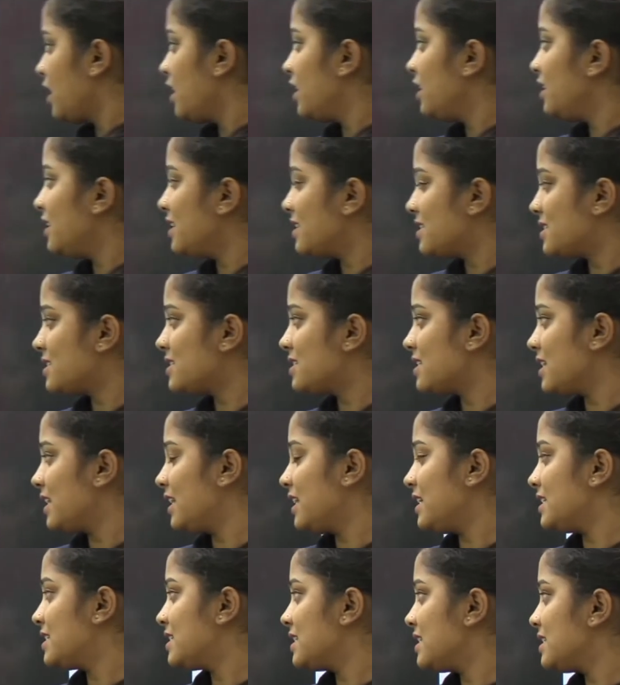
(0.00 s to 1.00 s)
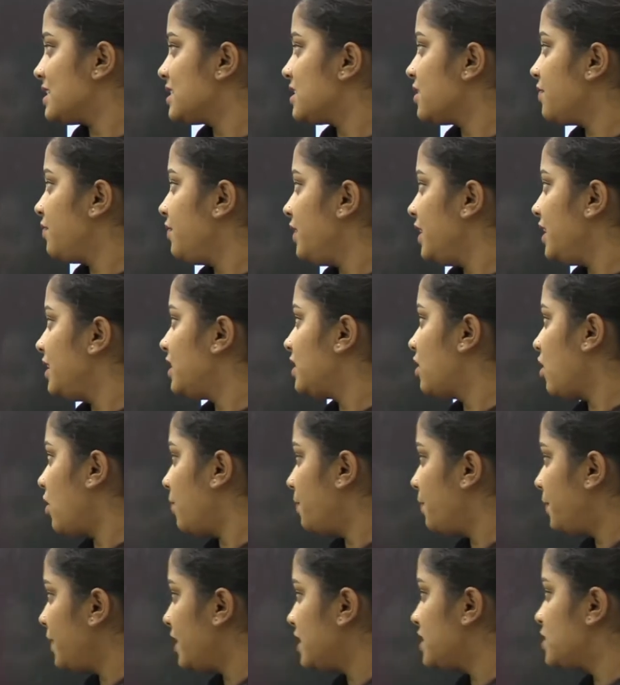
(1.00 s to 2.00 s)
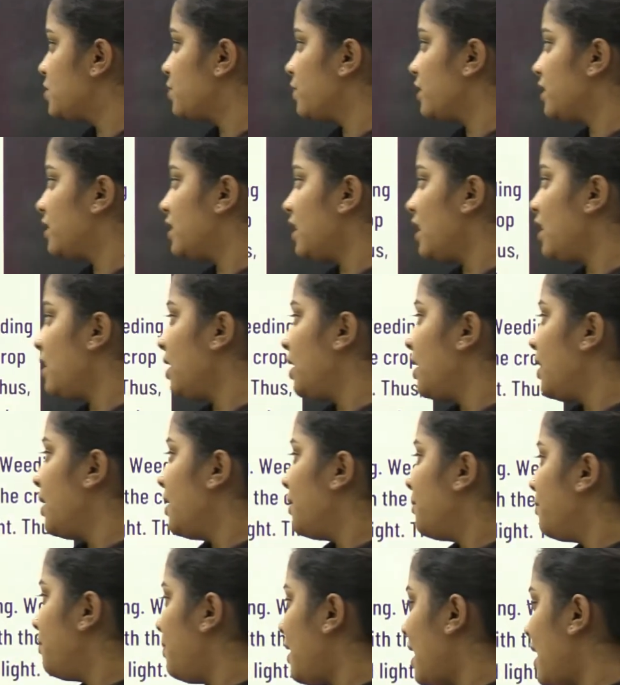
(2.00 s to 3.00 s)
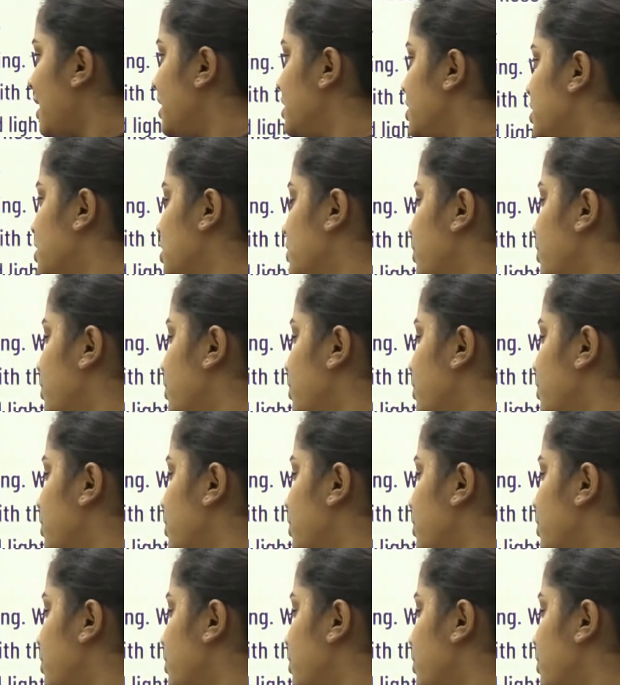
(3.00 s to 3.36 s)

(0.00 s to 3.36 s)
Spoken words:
necessary since the weed competes with the plants